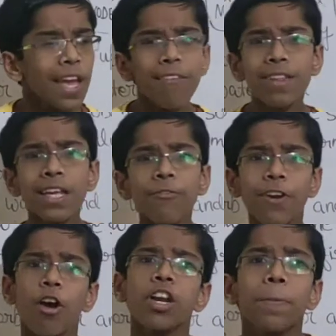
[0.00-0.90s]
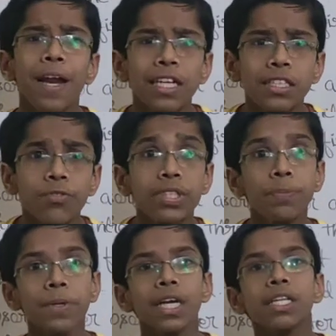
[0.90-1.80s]
have seen flowering plants which
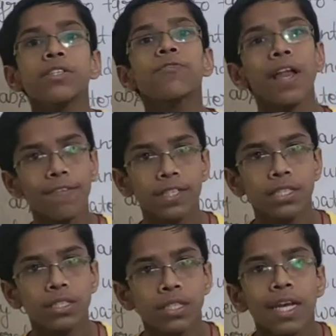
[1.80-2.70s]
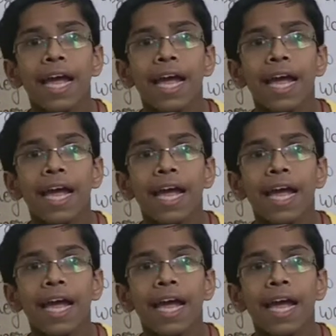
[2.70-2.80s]
bears flowers,